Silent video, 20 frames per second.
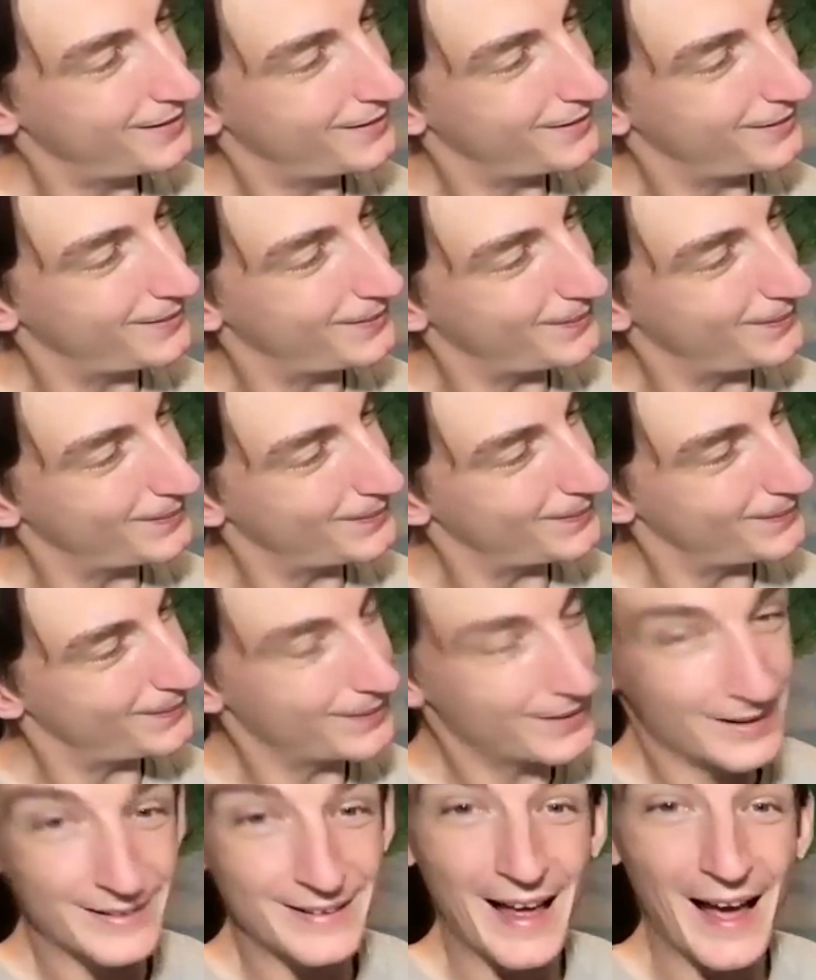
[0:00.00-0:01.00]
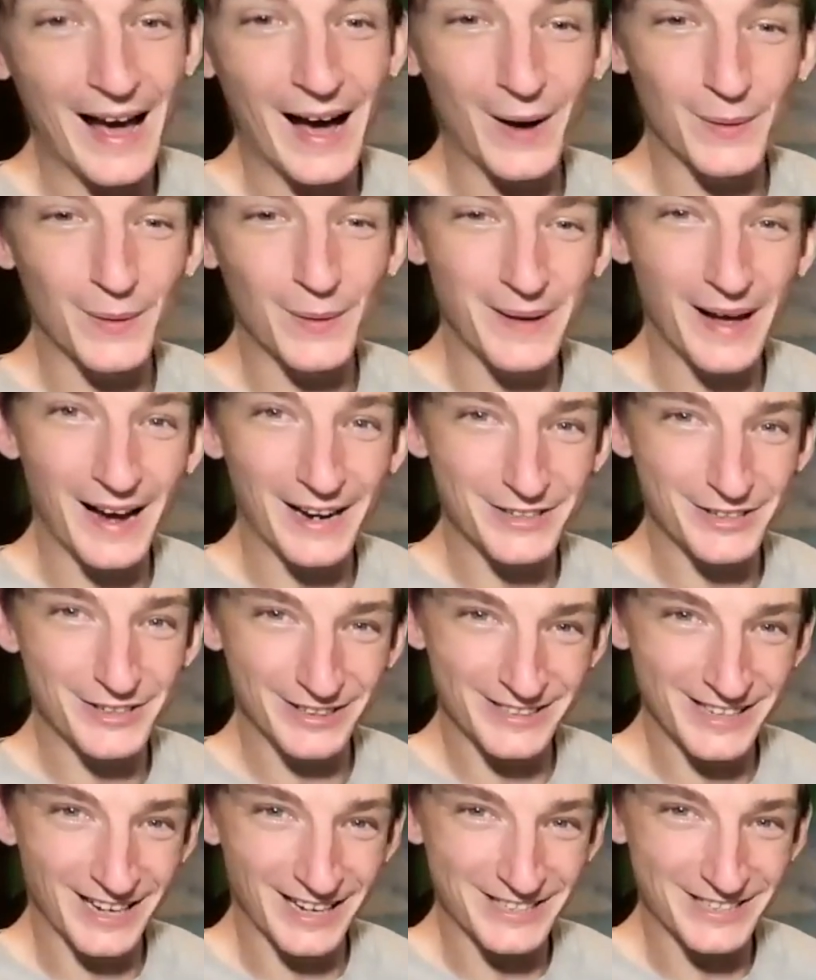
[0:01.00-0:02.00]
Hello. Now I'm
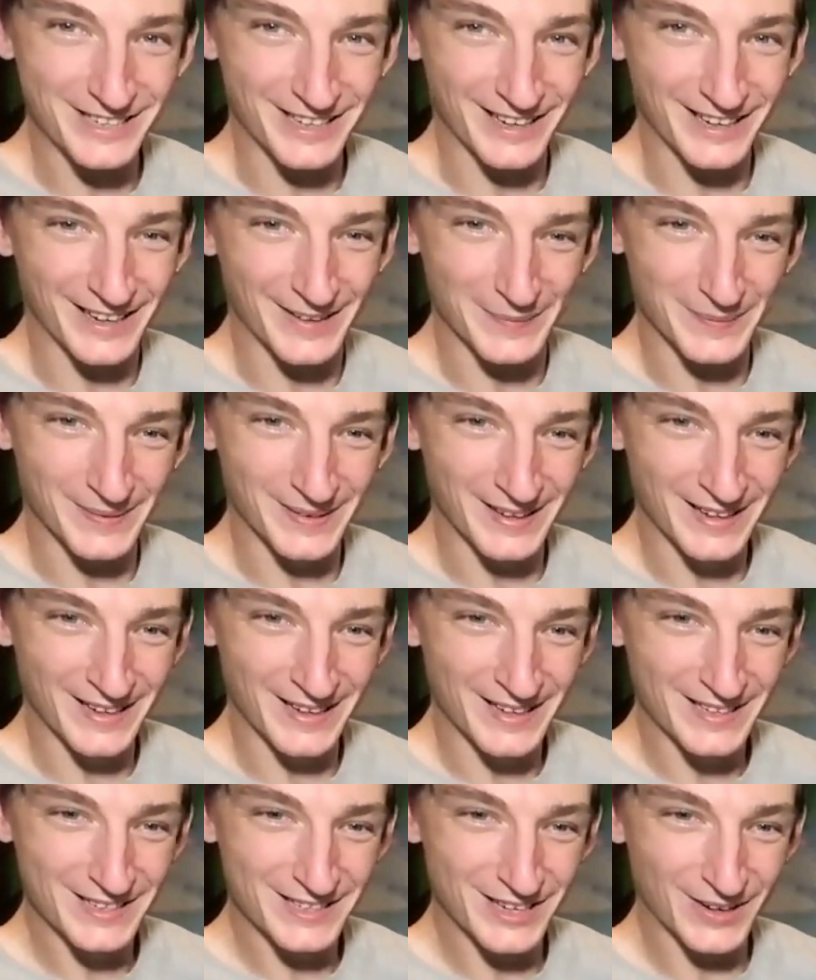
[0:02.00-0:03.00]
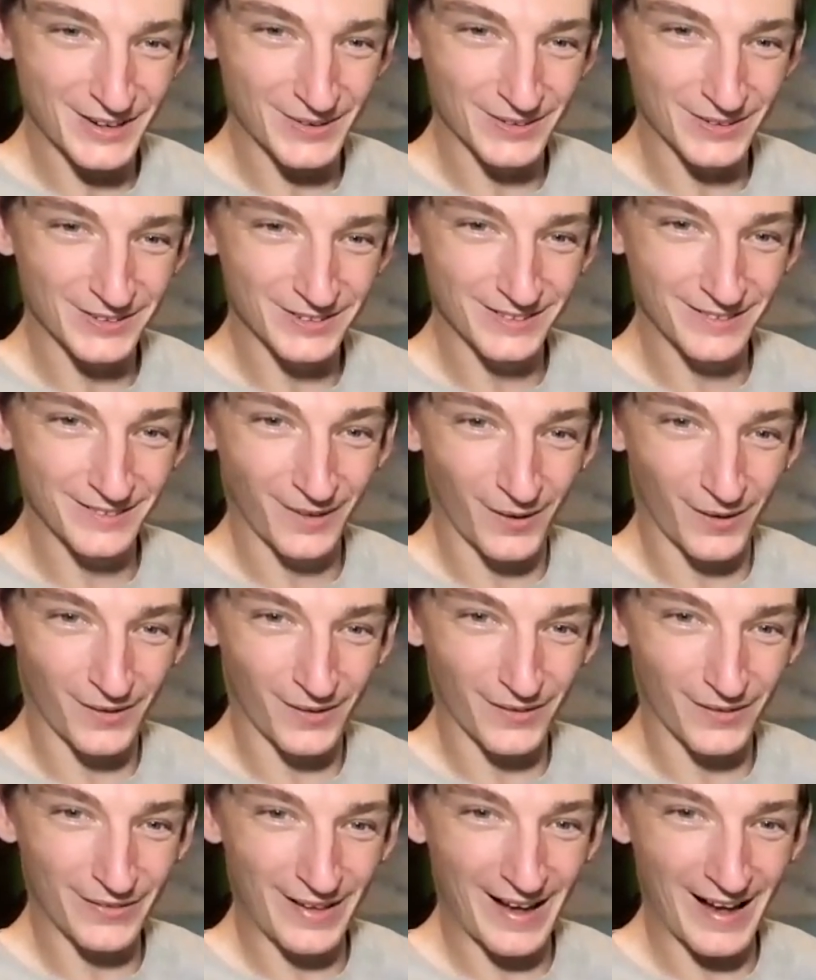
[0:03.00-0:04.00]
actually touching him. So
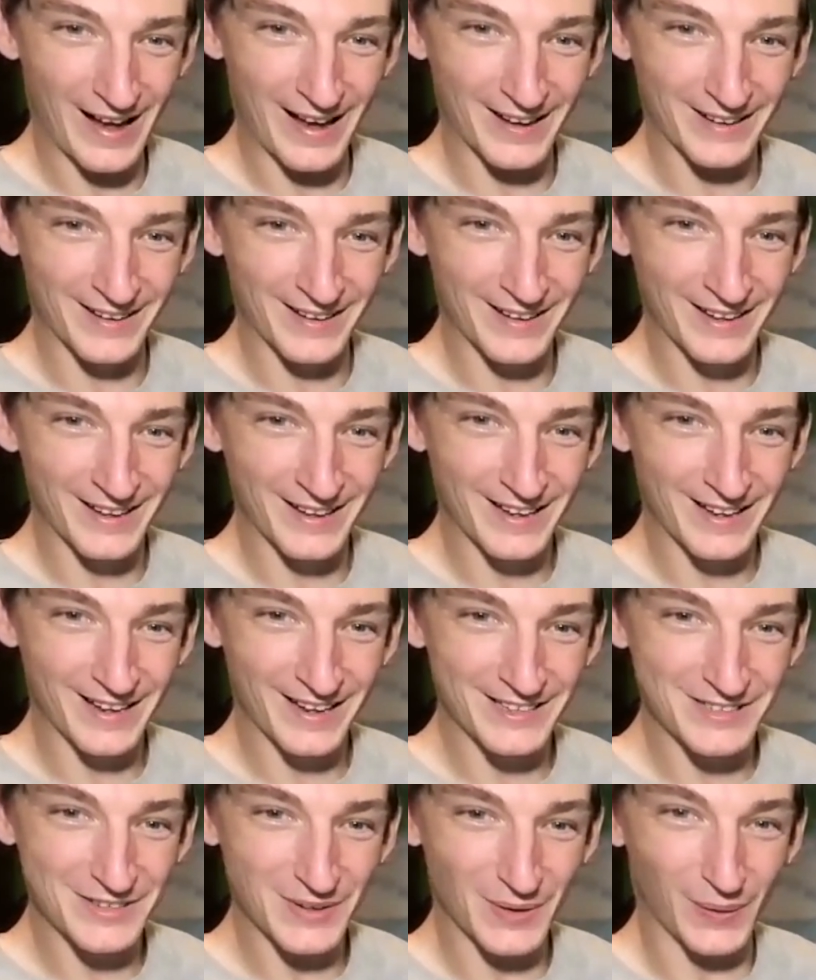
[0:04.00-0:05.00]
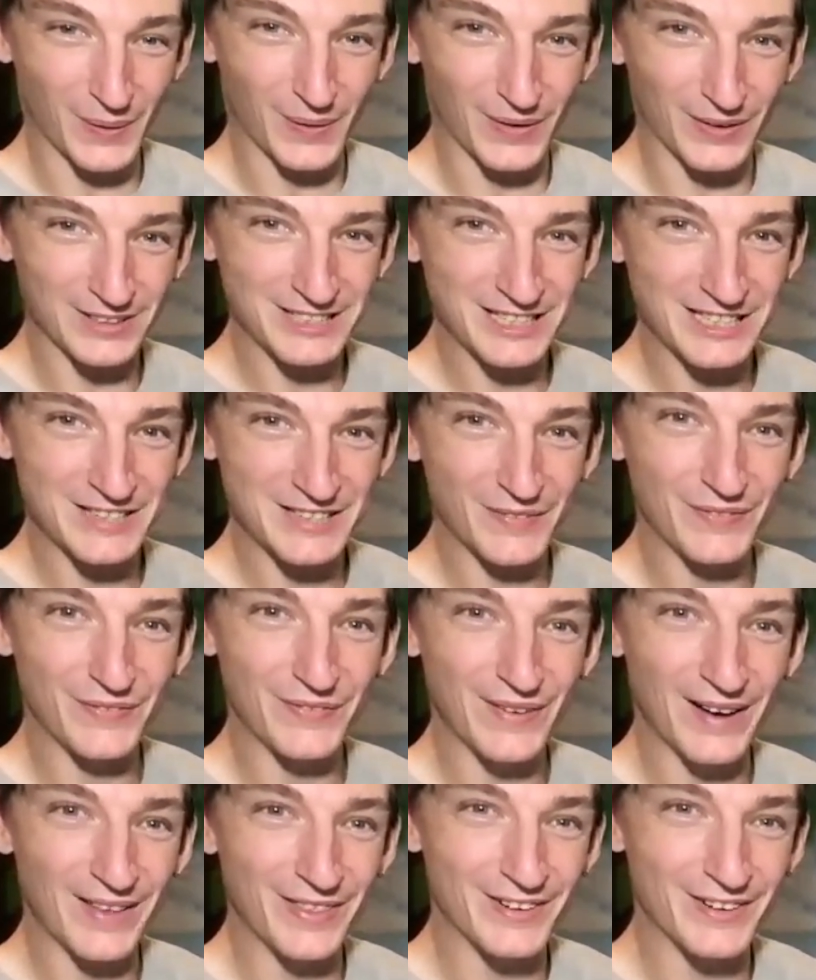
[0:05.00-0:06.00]
all that is all just
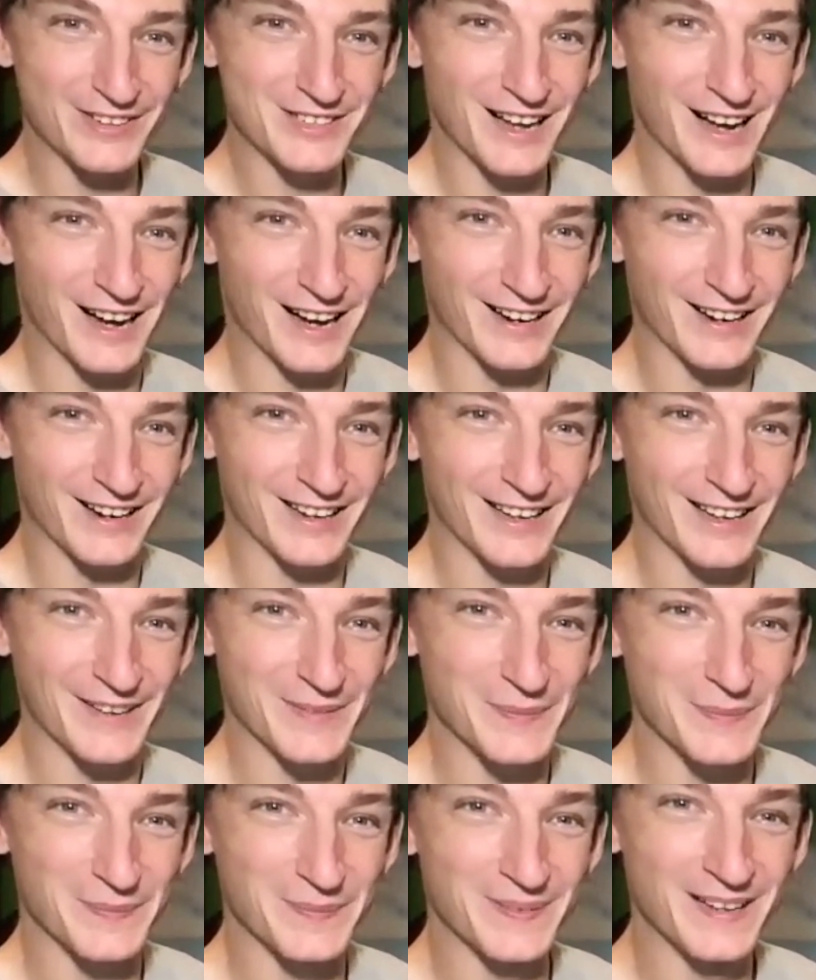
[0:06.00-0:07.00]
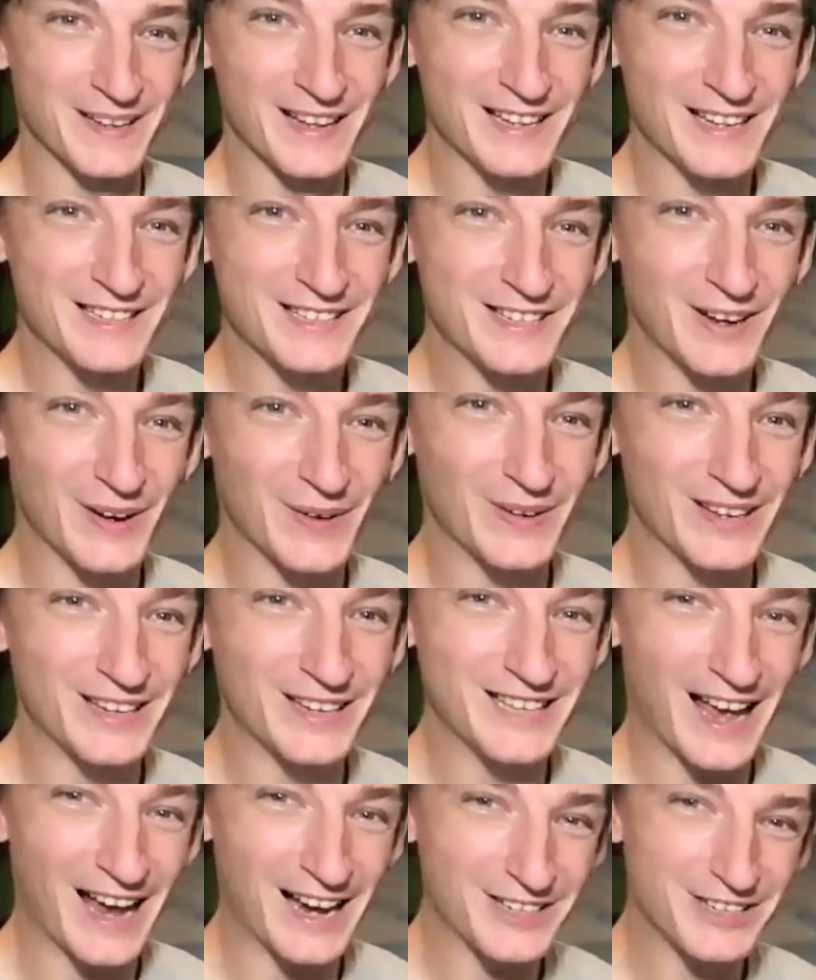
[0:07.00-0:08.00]
feathers on him. So
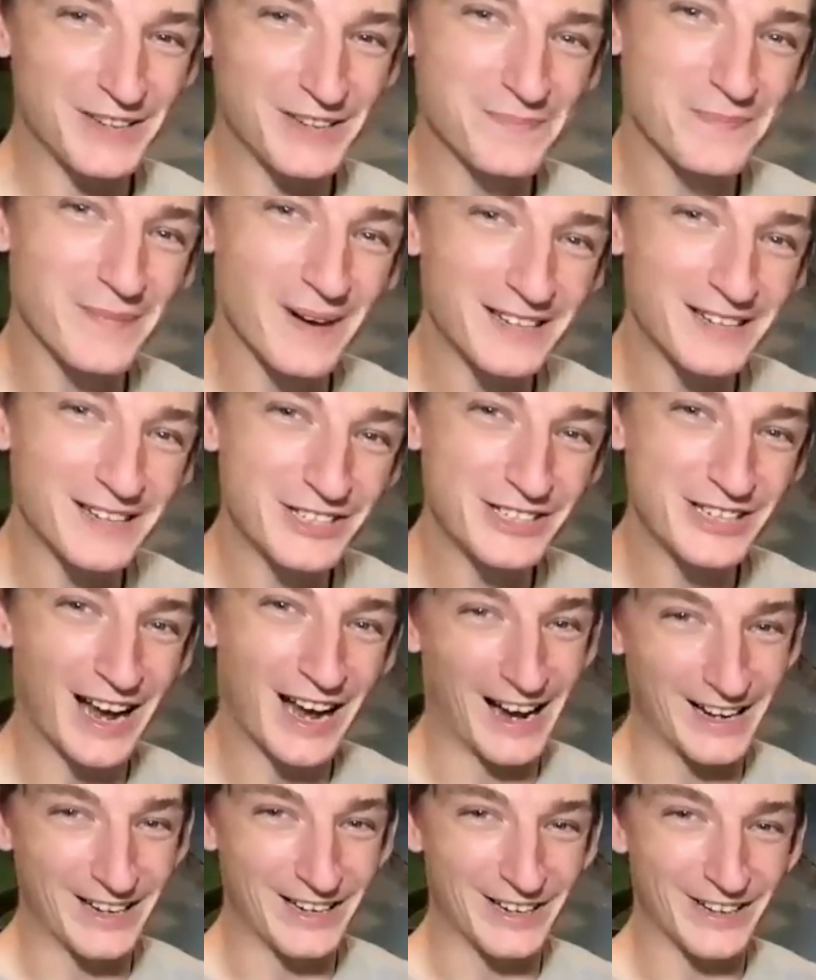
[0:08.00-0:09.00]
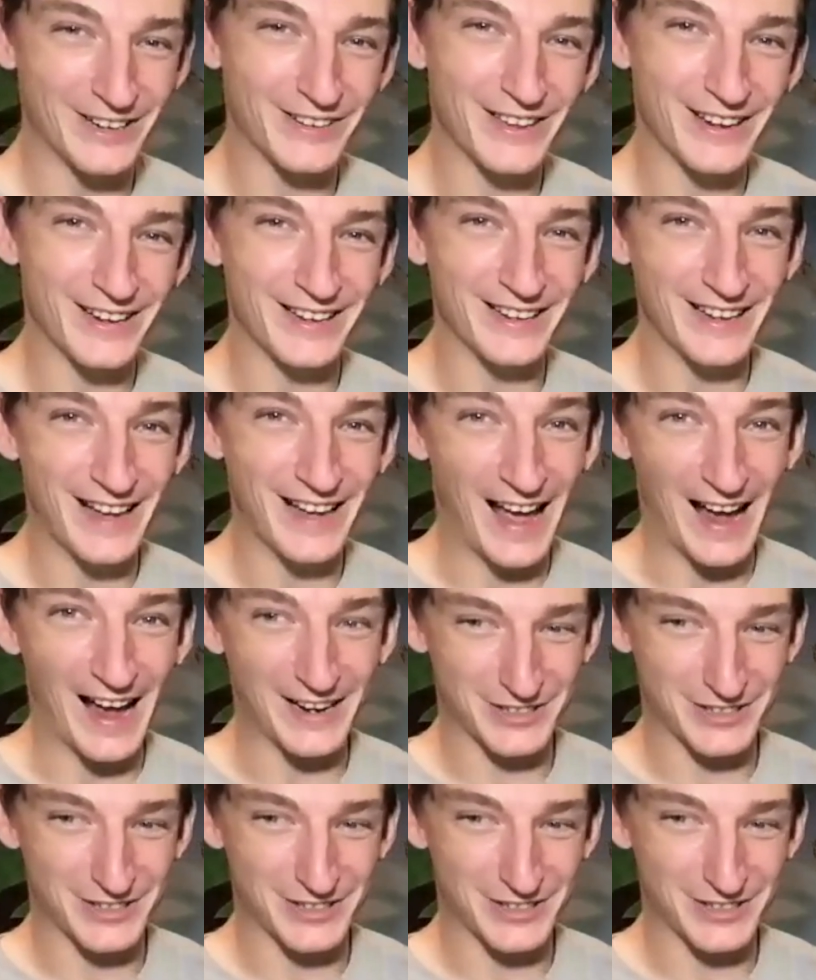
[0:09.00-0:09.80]
he's actually much tinier than he